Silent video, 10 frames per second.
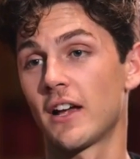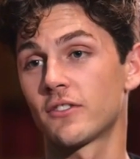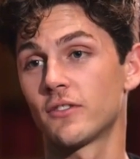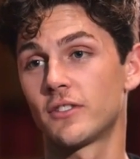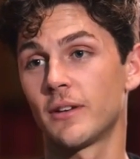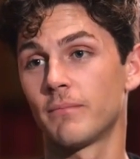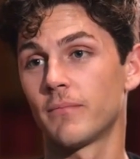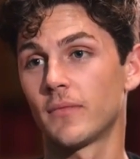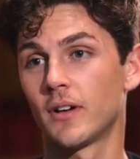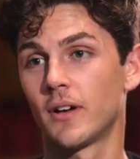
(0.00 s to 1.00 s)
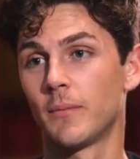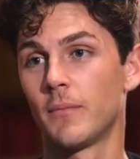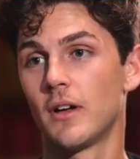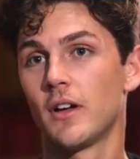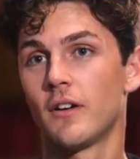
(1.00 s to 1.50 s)
national team
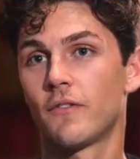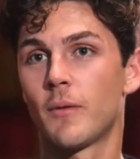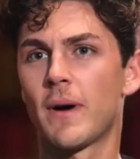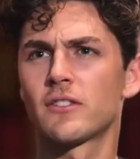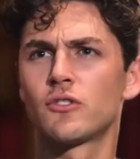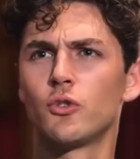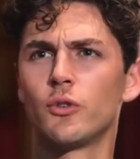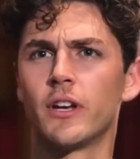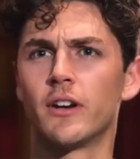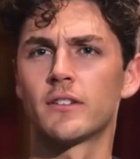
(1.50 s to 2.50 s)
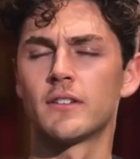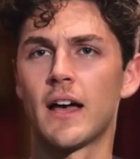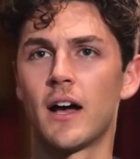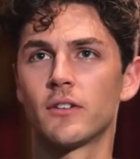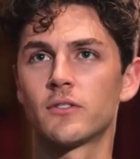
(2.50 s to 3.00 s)
for the past 2 years
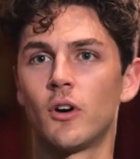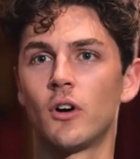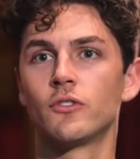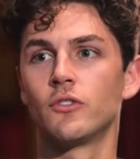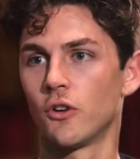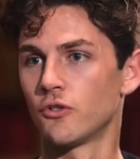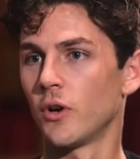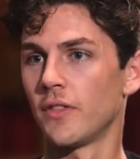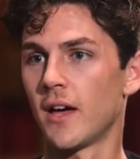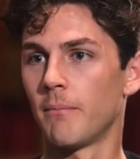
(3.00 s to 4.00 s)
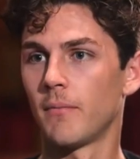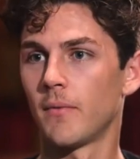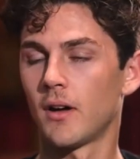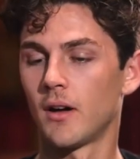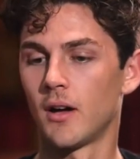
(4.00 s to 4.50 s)
now. So I'll join them